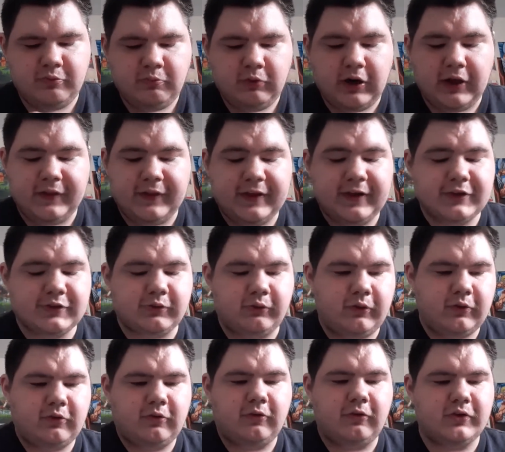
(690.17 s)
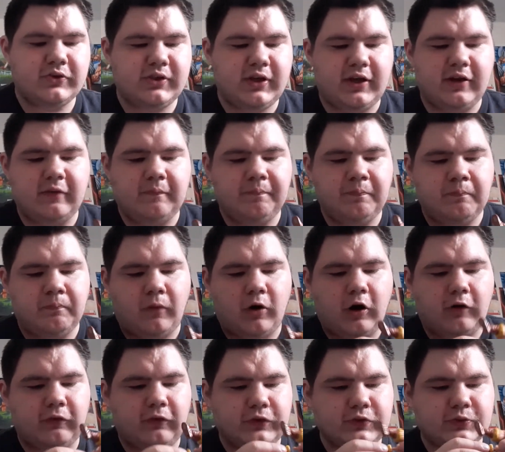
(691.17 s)
What I think is really cool is that
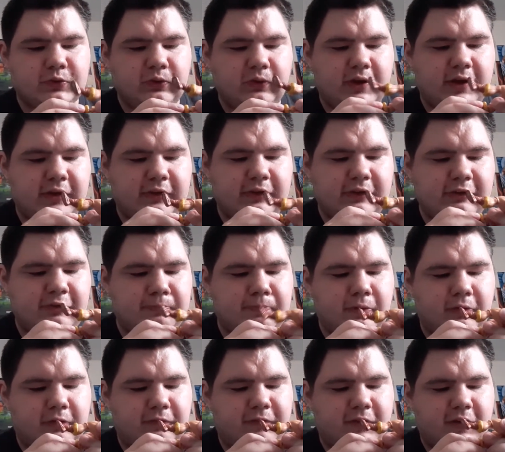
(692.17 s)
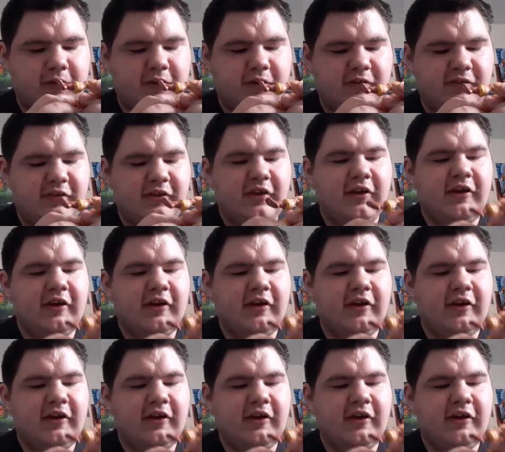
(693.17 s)
Marvel is really into these Build-A-Figures.